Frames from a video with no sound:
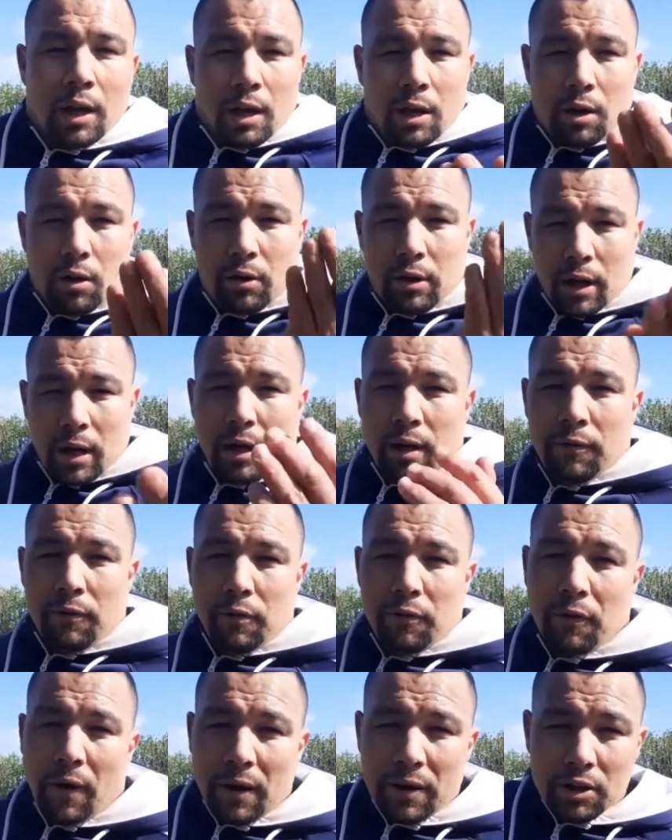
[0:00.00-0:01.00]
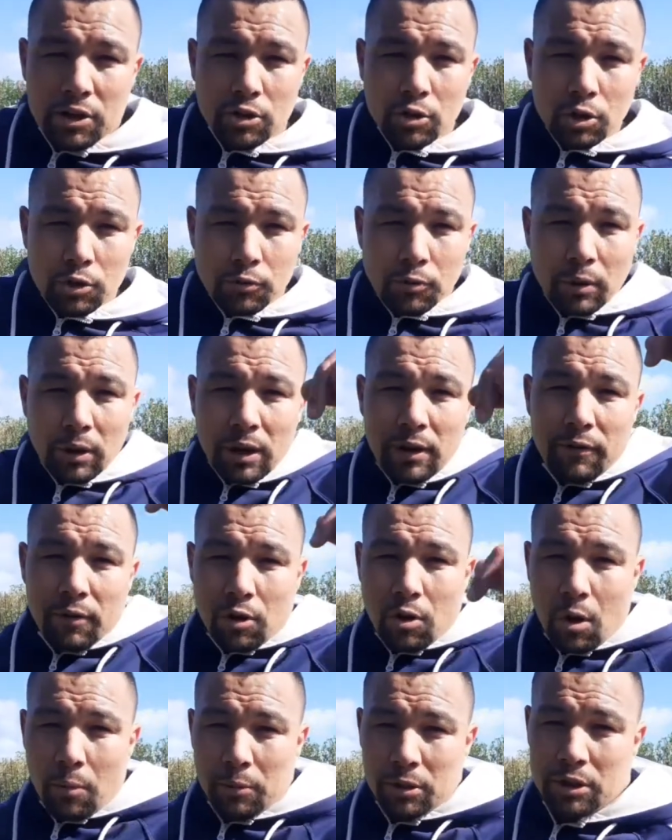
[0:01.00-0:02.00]
Okay, if you find this useful, leave your
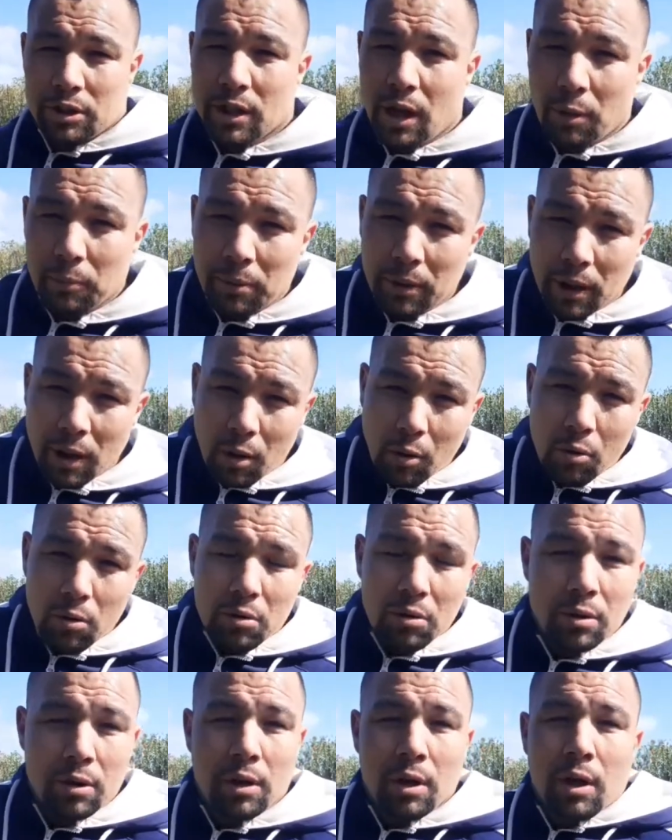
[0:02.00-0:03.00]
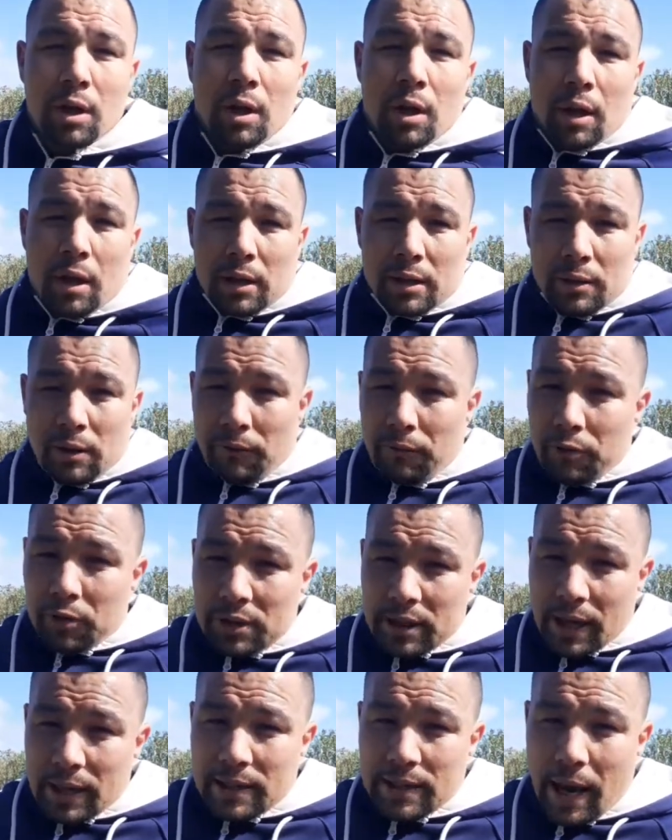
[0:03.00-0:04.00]
comments down below if you
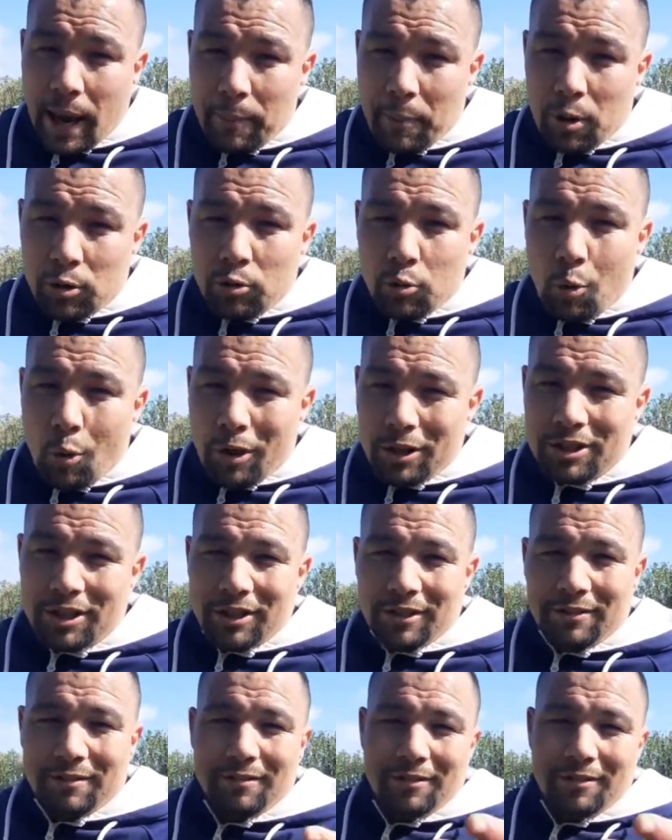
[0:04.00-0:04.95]
take time out to watch it.